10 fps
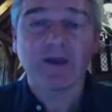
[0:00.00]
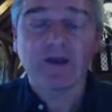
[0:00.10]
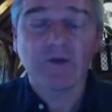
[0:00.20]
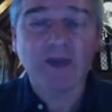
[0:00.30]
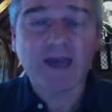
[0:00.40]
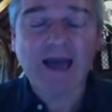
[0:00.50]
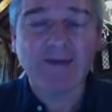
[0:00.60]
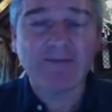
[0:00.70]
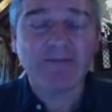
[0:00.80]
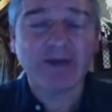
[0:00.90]
We
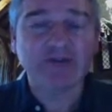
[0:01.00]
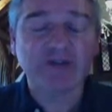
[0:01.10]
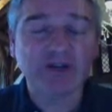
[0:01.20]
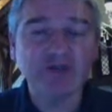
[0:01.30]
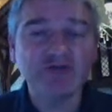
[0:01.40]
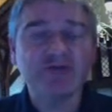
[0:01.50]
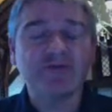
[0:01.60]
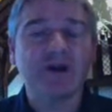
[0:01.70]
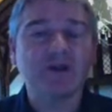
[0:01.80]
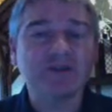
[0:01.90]
have Patran neutral
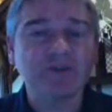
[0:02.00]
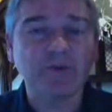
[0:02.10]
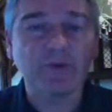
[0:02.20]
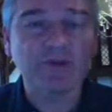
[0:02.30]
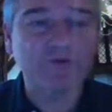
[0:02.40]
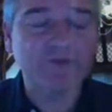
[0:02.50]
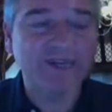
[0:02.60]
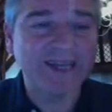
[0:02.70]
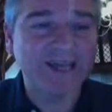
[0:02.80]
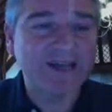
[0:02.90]
files that we want to
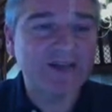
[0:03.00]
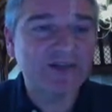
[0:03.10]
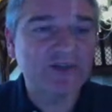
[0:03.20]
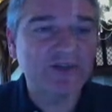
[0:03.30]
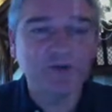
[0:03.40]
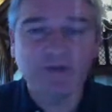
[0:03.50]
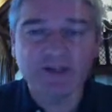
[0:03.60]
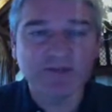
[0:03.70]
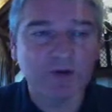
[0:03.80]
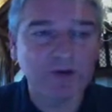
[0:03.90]
read into
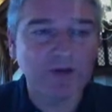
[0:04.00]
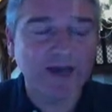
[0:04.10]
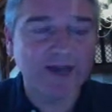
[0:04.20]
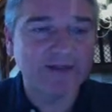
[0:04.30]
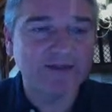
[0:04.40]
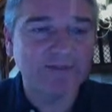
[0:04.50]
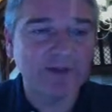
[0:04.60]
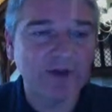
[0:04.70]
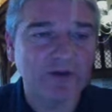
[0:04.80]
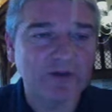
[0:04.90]
this model and
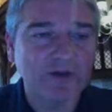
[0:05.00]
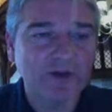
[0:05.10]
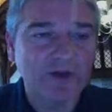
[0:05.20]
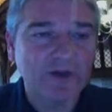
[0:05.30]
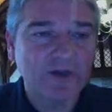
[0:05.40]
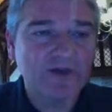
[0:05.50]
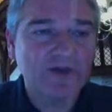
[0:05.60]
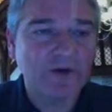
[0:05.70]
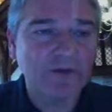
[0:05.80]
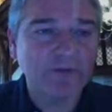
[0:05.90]
plot.
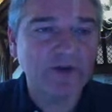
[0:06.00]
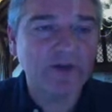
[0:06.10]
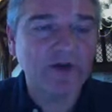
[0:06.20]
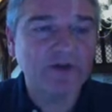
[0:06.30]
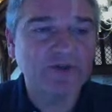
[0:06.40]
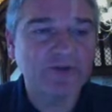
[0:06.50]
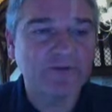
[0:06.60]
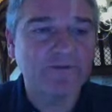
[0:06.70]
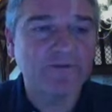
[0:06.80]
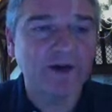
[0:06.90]
So I'm going to go to
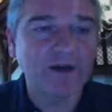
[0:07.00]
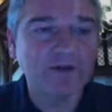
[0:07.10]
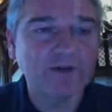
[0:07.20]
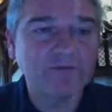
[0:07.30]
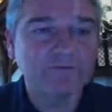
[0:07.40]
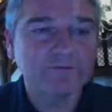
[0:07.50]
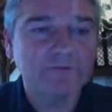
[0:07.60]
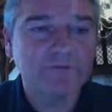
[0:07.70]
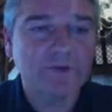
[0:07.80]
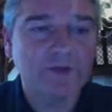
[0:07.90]
File,
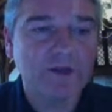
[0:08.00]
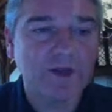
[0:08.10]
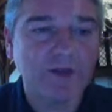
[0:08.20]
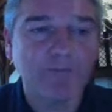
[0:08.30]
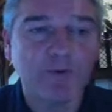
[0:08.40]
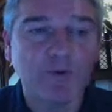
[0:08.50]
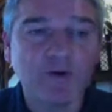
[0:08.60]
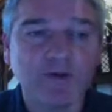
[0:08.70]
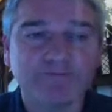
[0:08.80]
Import,